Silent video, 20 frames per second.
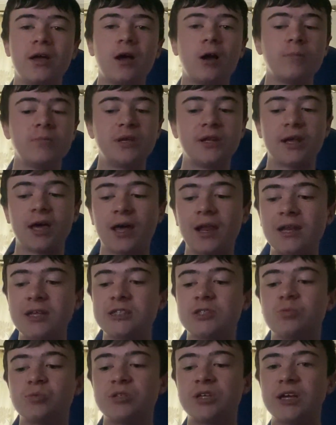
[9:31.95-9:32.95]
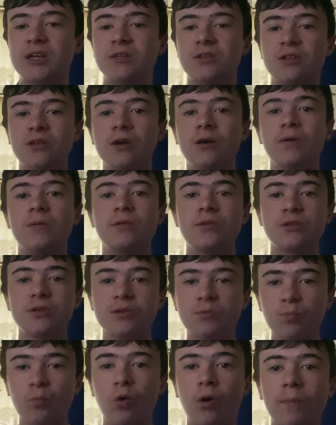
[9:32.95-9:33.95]
I mean, at least we take the
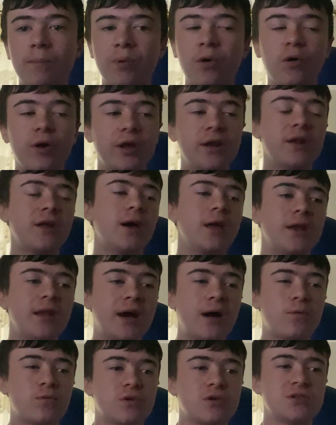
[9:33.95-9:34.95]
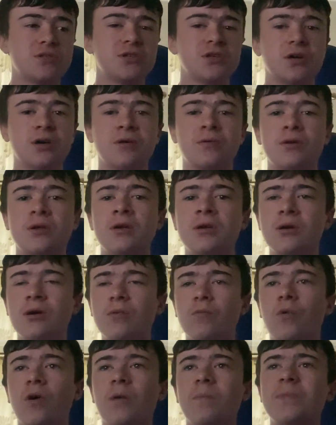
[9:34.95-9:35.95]
what point, and now we're on to
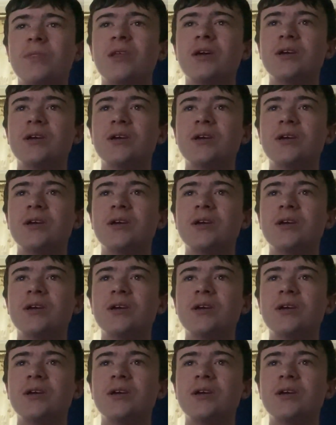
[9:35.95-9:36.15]
what,